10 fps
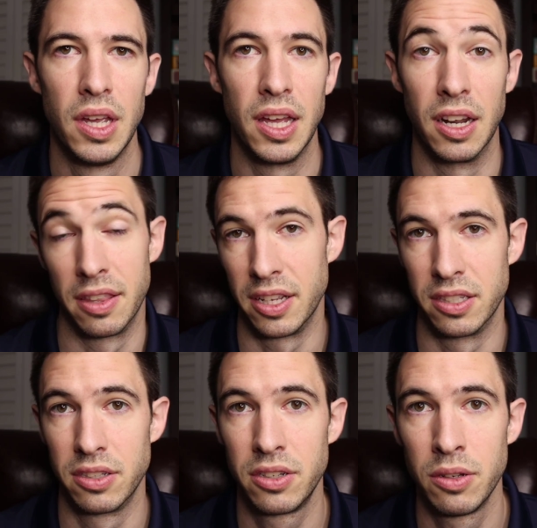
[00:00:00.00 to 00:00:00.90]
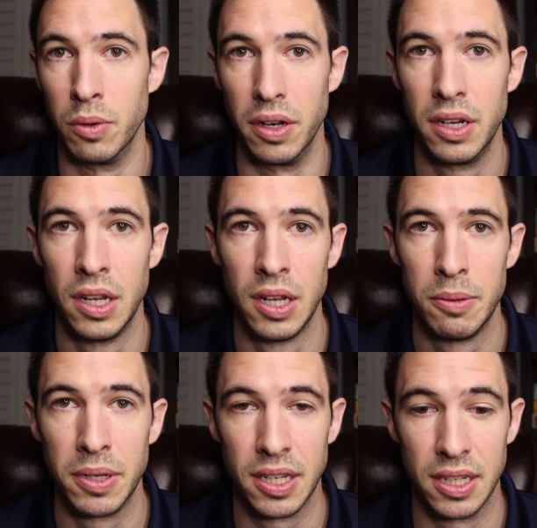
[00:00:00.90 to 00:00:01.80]
And I think it's a good one
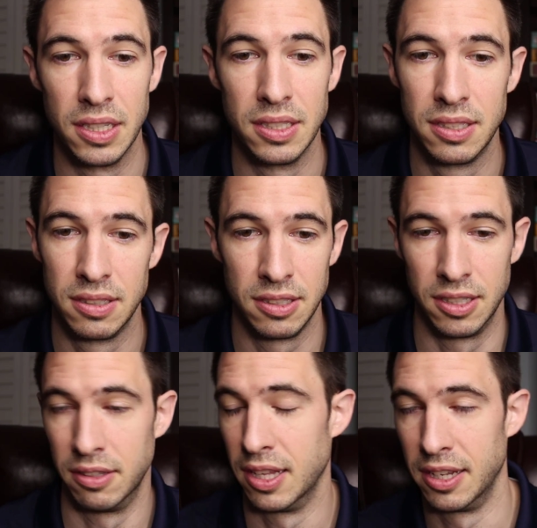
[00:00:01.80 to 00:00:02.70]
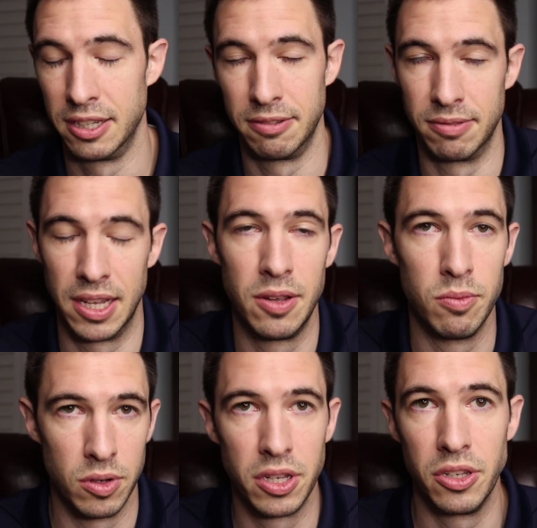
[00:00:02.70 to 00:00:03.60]
because, they
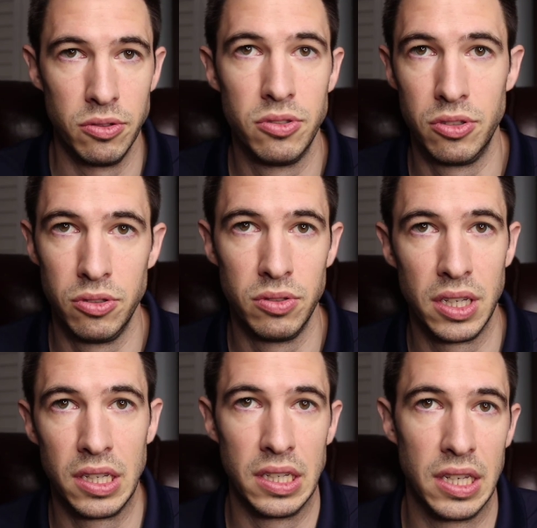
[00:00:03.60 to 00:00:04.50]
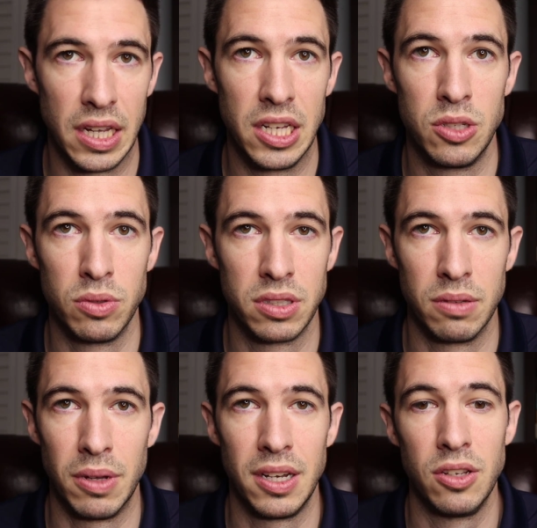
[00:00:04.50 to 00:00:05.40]
want you to engage with
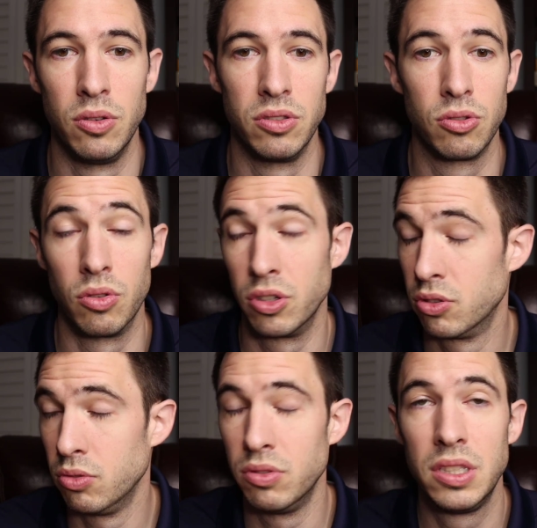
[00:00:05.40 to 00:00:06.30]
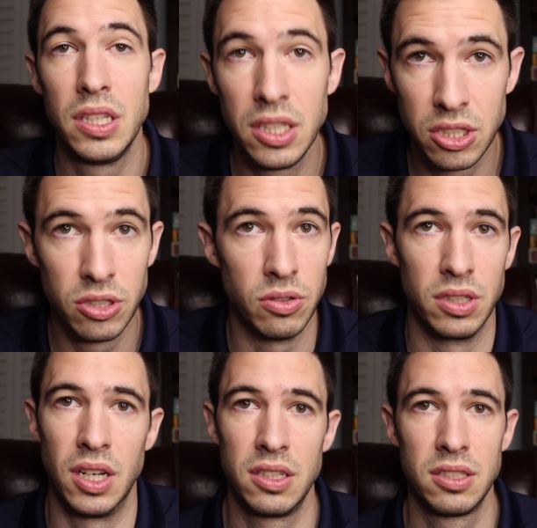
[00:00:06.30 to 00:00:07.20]
somebody who is going to teach you,
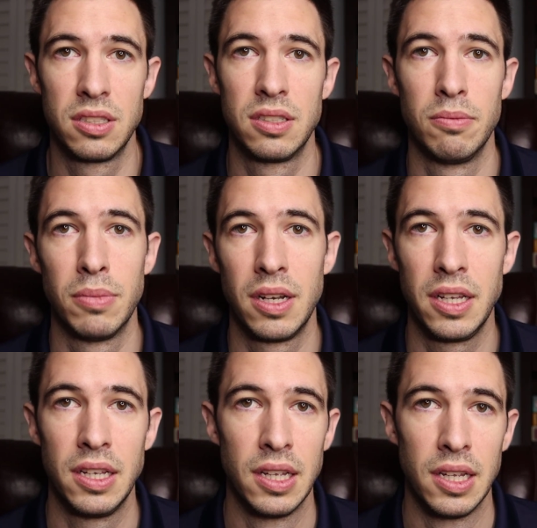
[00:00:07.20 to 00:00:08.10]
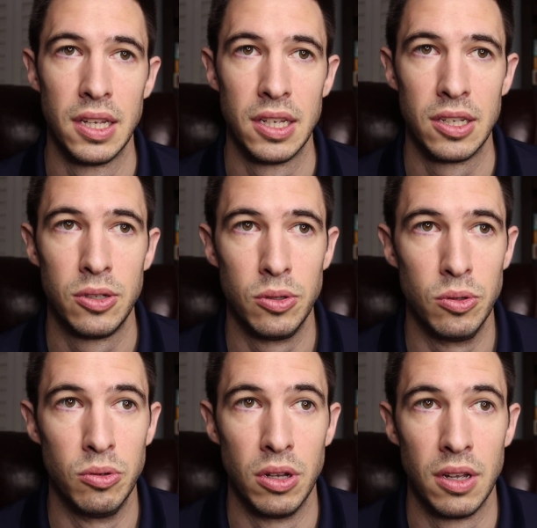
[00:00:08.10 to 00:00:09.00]
and not just somebody
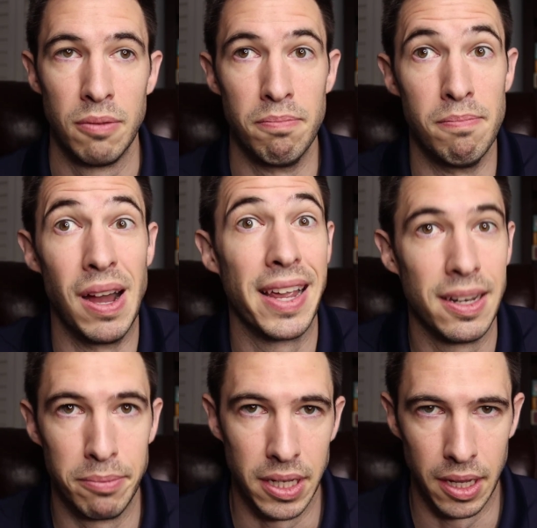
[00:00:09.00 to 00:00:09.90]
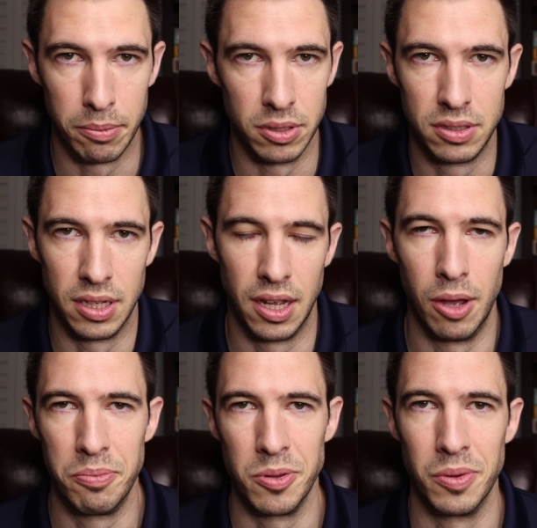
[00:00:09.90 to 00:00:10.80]
who might be able to
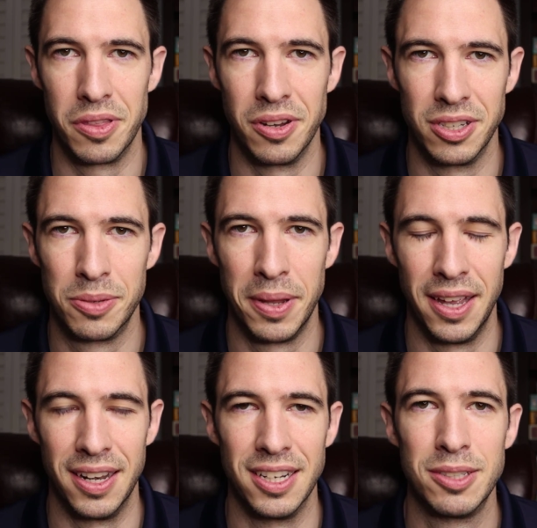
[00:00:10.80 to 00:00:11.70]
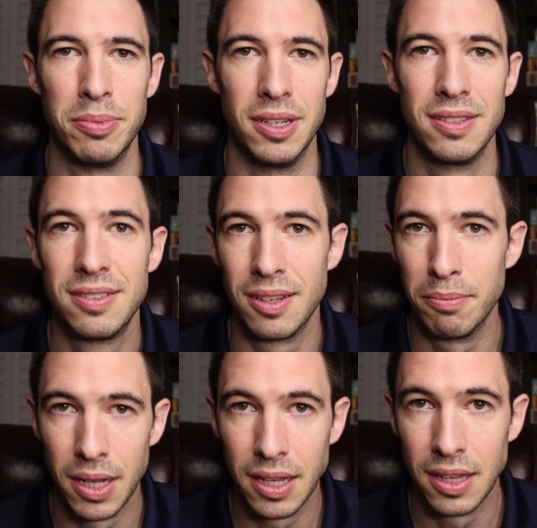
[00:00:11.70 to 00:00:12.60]
help you with your Spanish, but
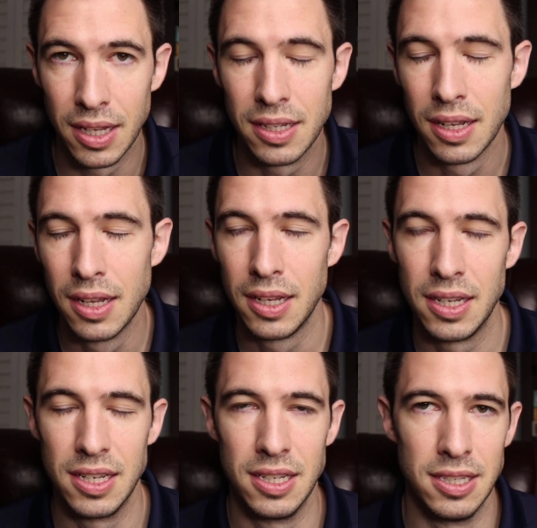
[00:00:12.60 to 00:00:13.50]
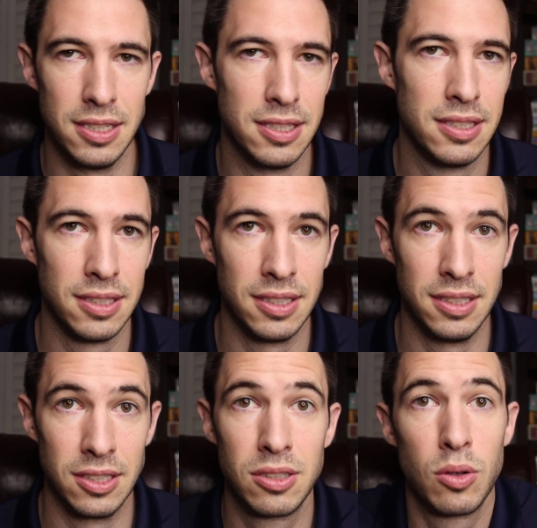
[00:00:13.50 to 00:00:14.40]
somebody that
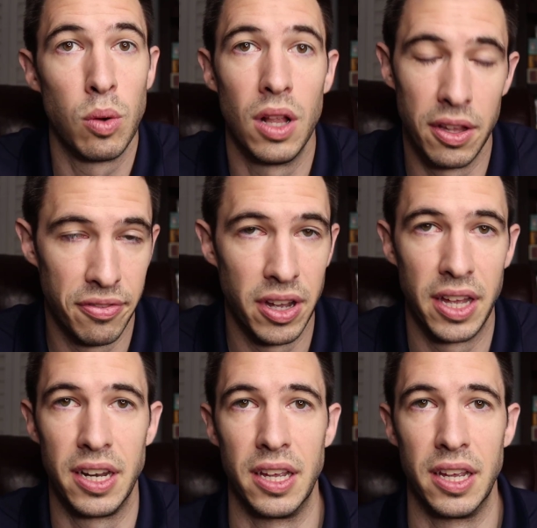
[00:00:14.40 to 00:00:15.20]
is qualified